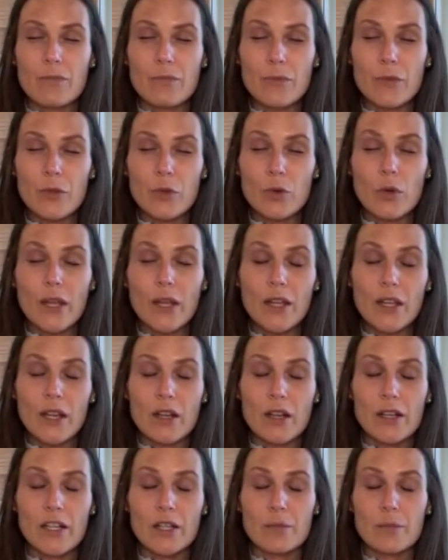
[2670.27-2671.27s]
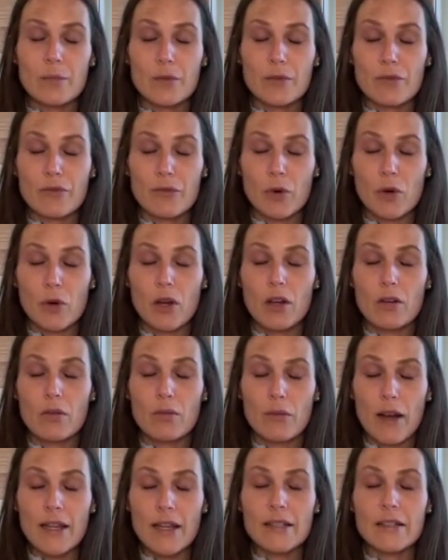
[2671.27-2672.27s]
you incarnated before,
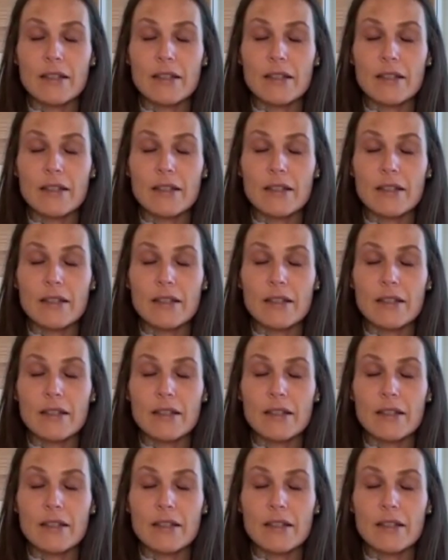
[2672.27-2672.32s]
right?